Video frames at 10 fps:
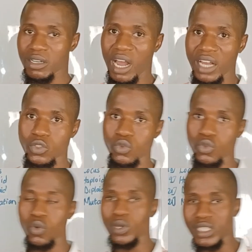has to
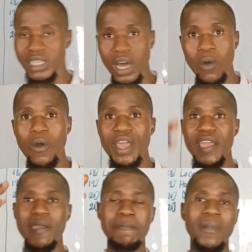do with now
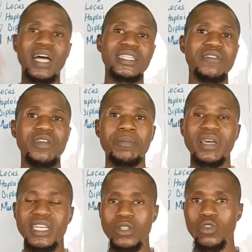a man giving
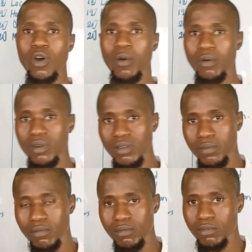birth, a tall
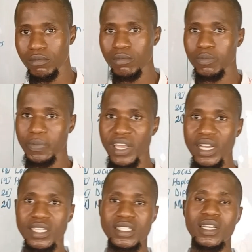
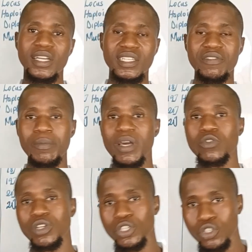parent giving birth
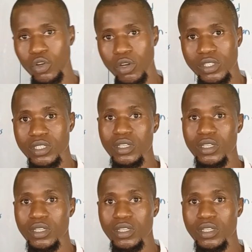to a short